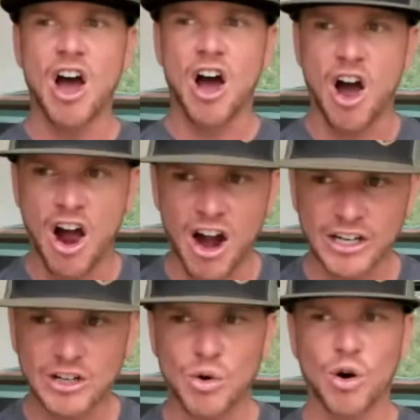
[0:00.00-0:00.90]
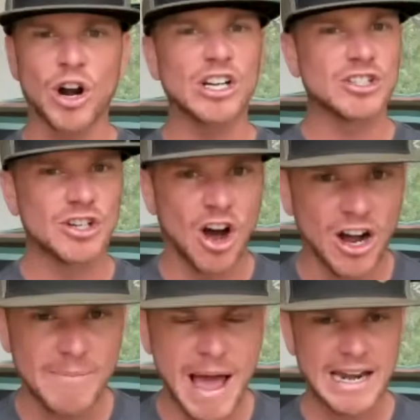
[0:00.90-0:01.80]
hardcore
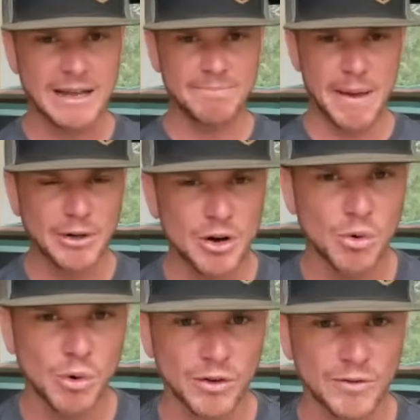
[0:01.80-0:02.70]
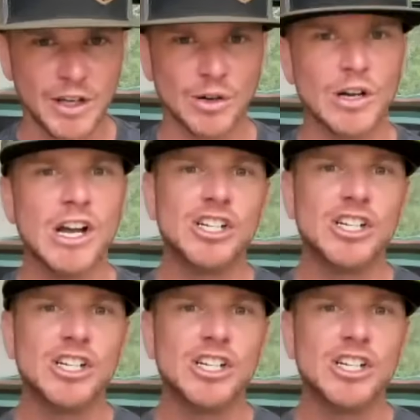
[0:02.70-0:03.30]
dogmatic biblical worldview